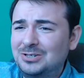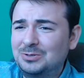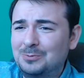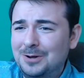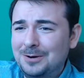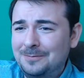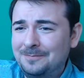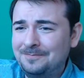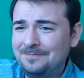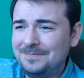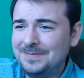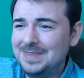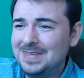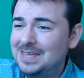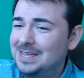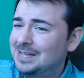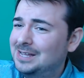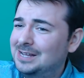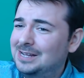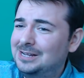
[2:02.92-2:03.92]
one.
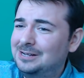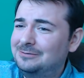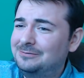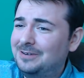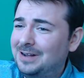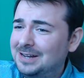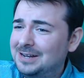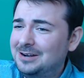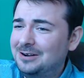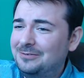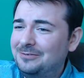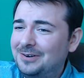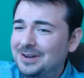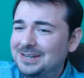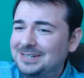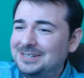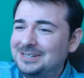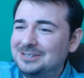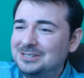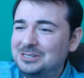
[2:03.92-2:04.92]

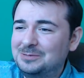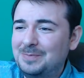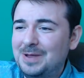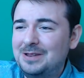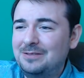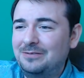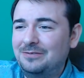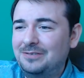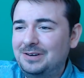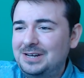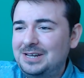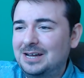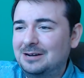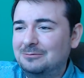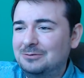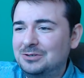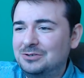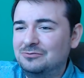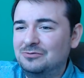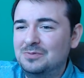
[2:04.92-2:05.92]
Firefighters spend three
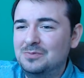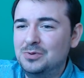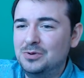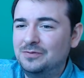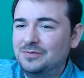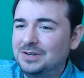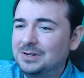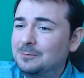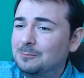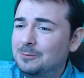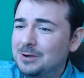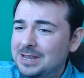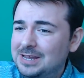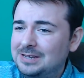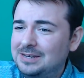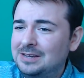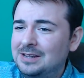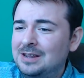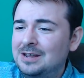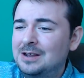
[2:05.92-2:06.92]
hours removing
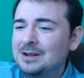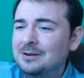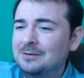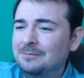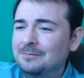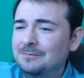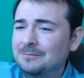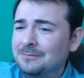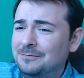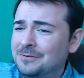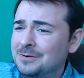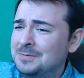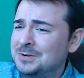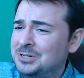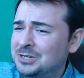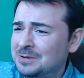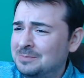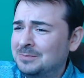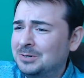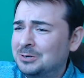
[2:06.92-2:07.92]
weight from a
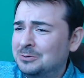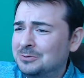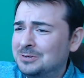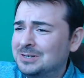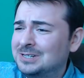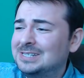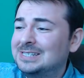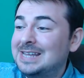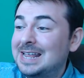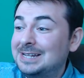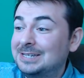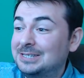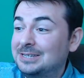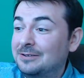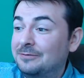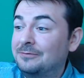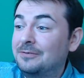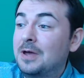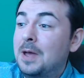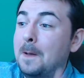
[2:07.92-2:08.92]
gym goer's
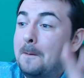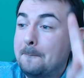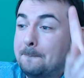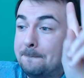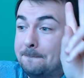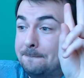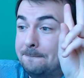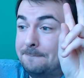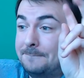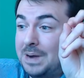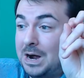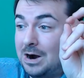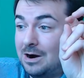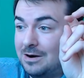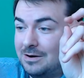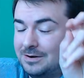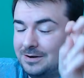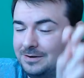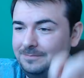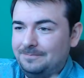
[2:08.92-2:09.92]
sensitive
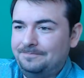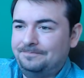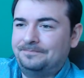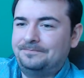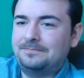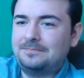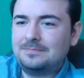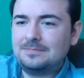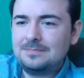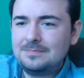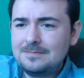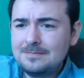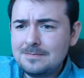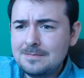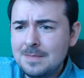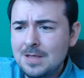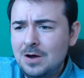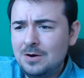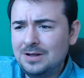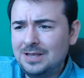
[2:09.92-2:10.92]
part.
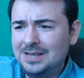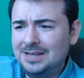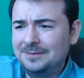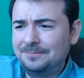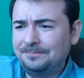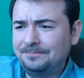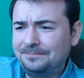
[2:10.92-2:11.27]
Okay.